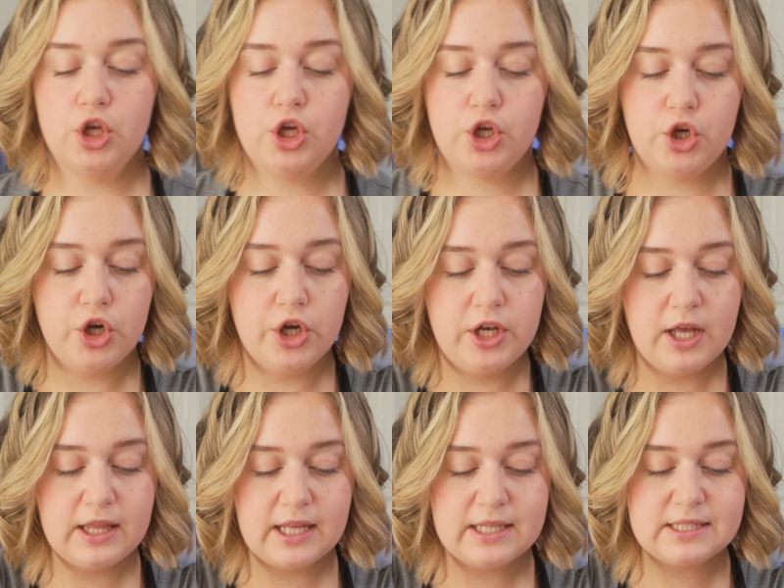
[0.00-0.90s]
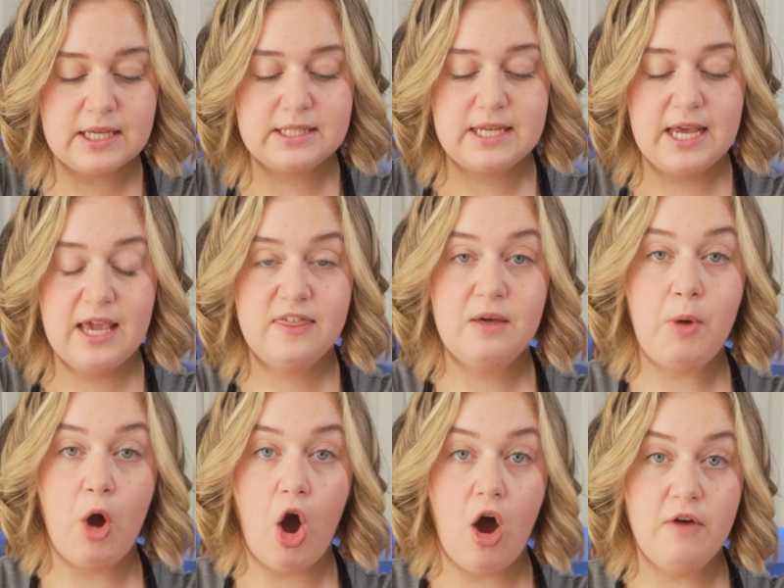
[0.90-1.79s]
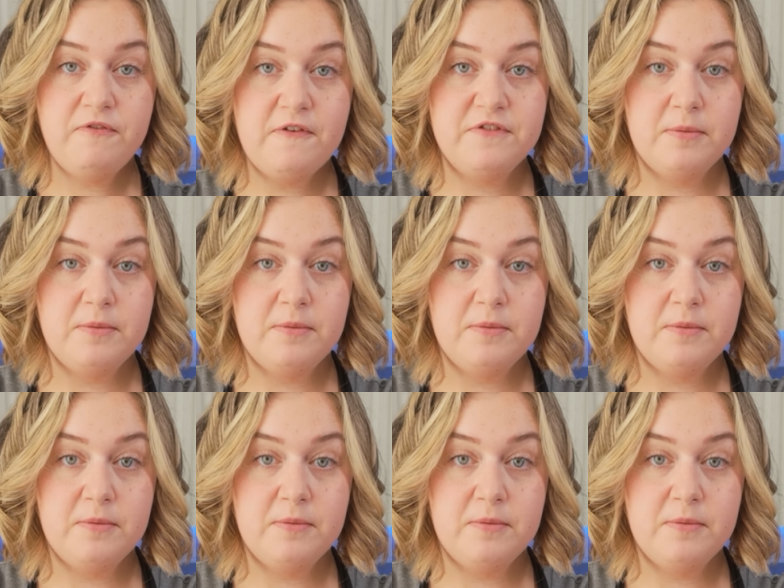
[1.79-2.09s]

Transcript: look good. Let's take them off of